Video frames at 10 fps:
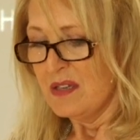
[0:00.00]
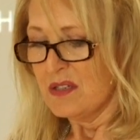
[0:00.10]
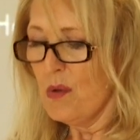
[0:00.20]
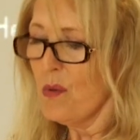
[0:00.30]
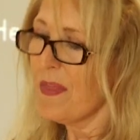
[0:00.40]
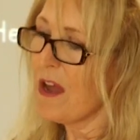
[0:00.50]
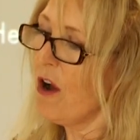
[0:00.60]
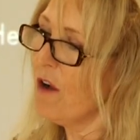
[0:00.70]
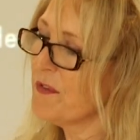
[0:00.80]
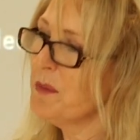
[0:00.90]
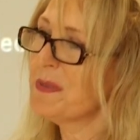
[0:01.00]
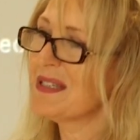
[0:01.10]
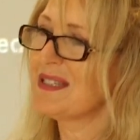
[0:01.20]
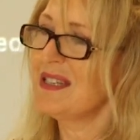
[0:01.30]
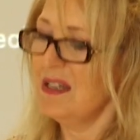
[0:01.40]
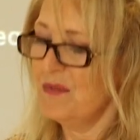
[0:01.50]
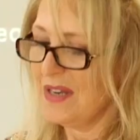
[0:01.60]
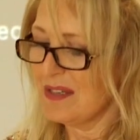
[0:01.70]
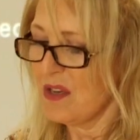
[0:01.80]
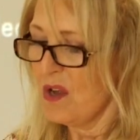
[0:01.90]
So they're often perceived
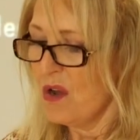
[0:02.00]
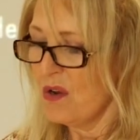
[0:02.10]
as